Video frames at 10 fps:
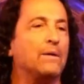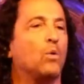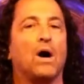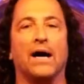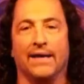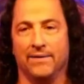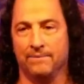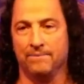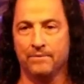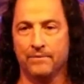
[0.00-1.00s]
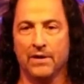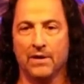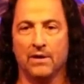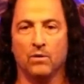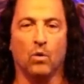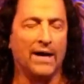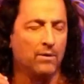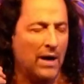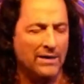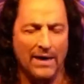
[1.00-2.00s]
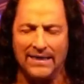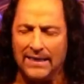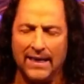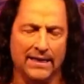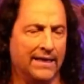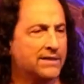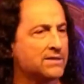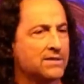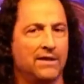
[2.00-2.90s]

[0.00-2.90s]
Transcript: and why? Why, why do I get headaches?